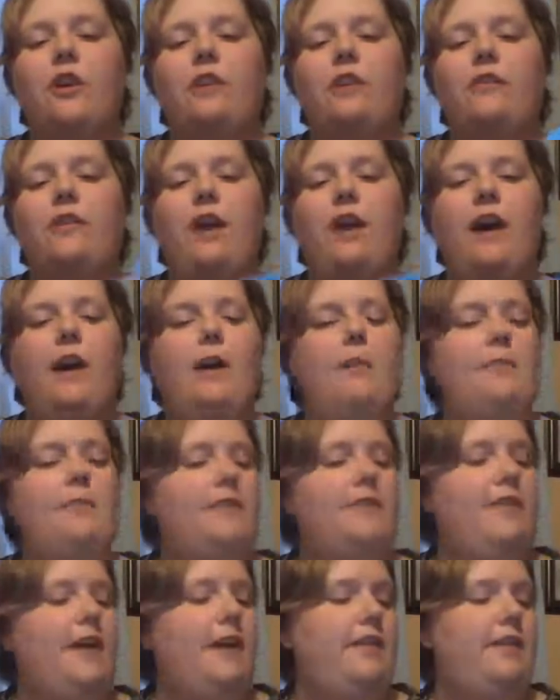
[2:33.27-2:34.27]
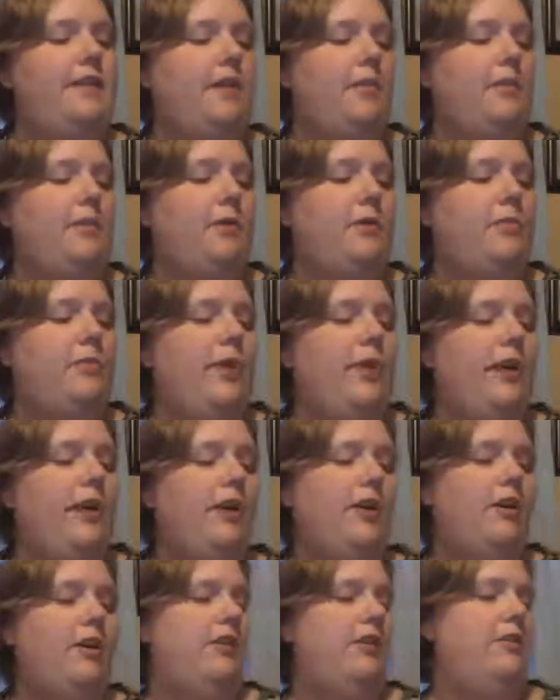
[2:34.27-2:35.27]
tabs that tell me
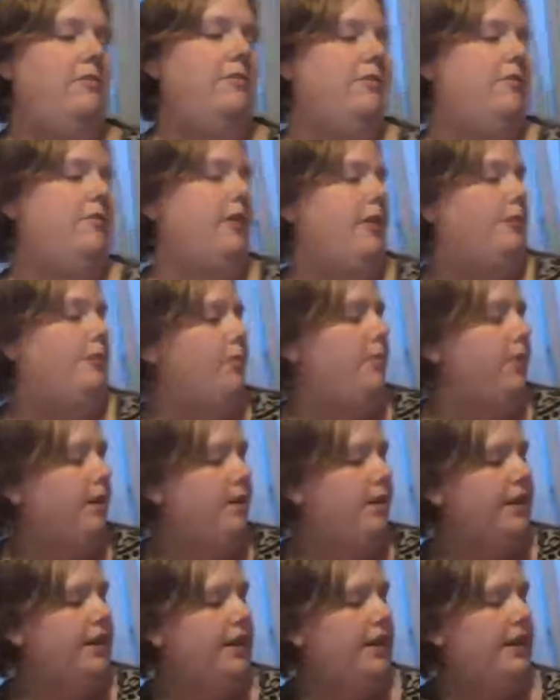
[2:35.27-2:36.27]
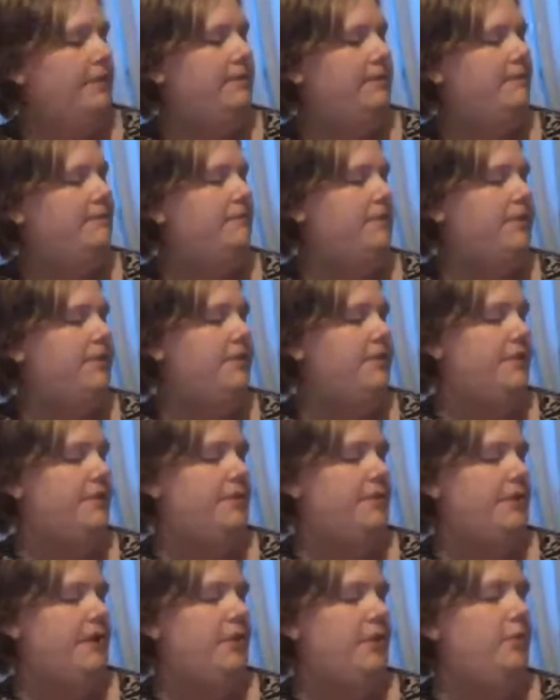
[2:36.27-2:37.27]
where in the book I'm working. It says
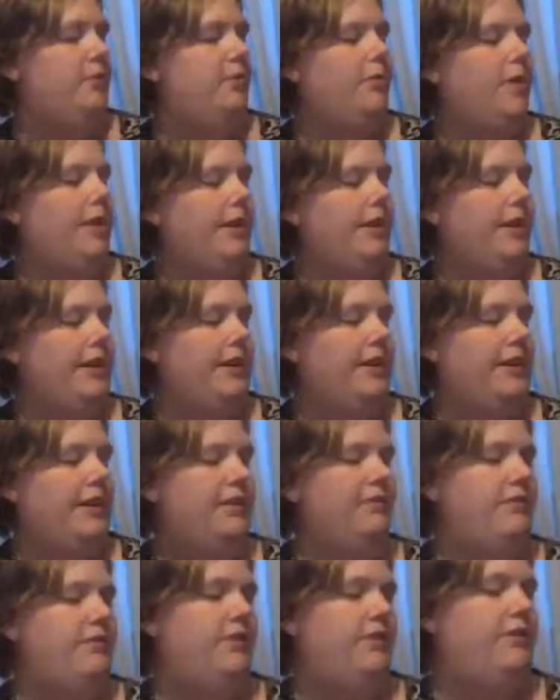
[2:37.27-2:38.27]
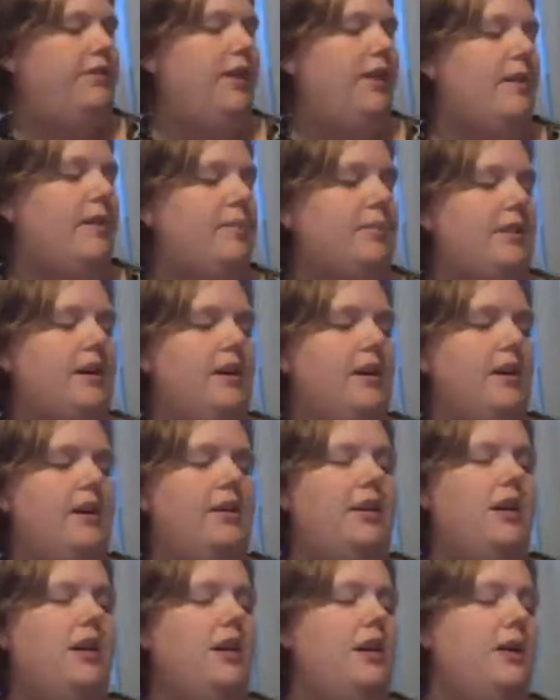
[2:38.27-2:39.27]
cycle 1, history
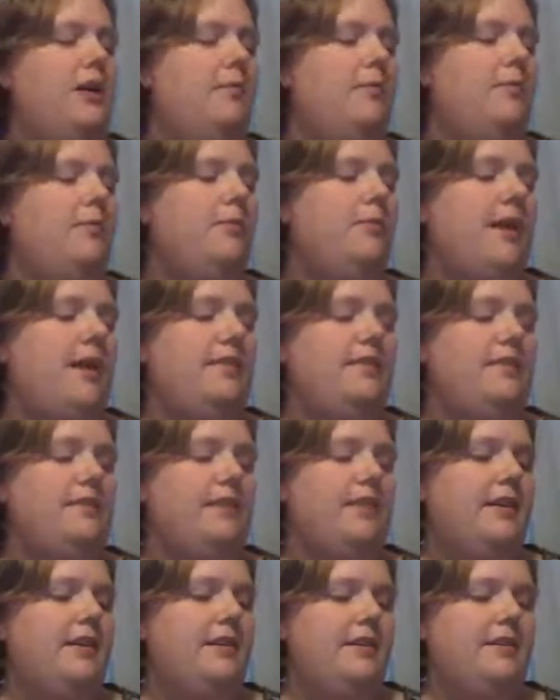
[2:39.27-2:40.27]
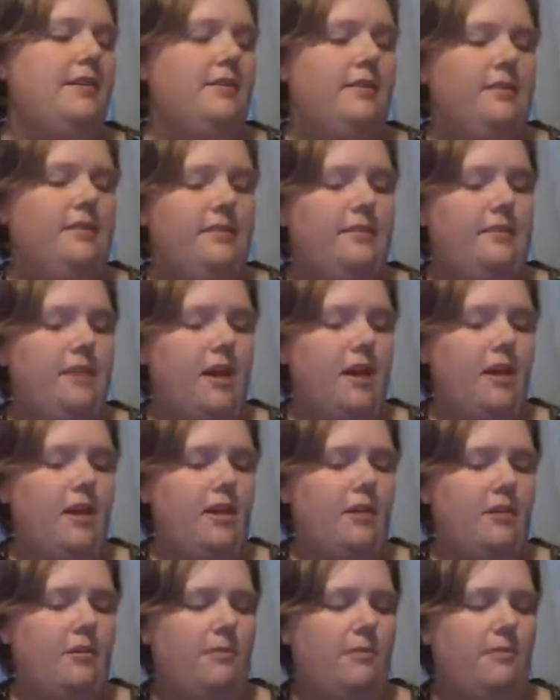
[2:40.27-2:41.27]
timeline, presidents,
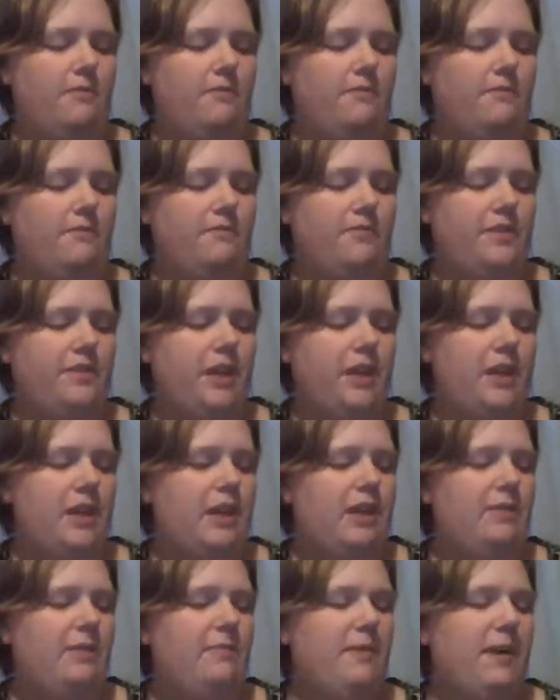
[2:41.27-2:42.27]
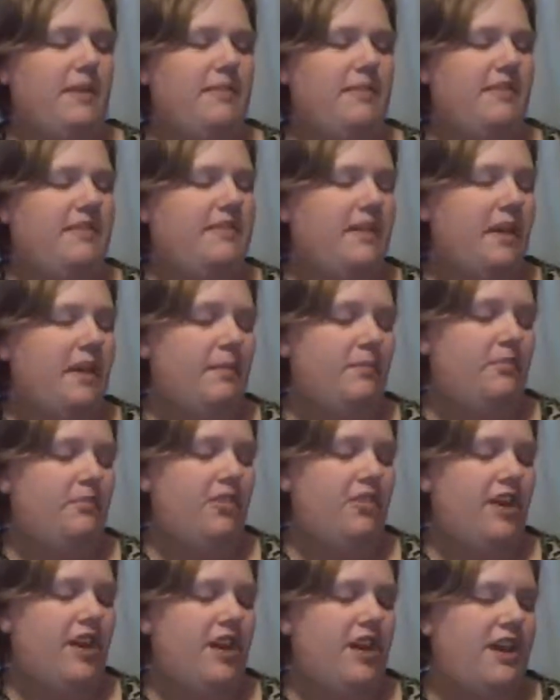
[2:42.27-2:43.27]
by
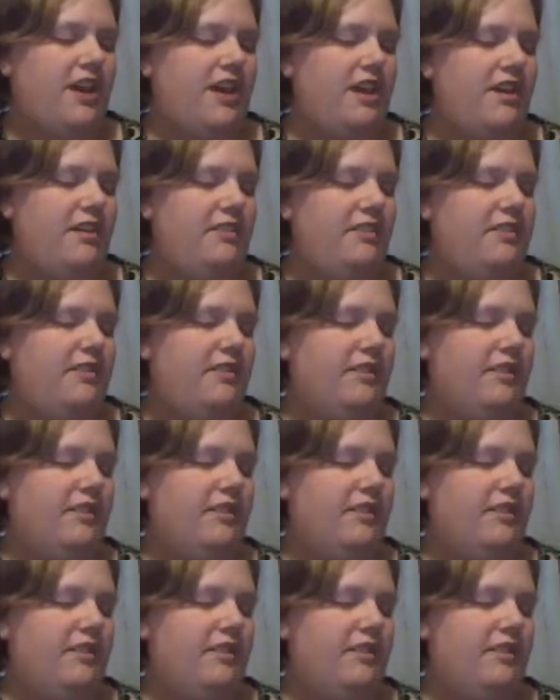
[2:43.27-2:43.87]
subject,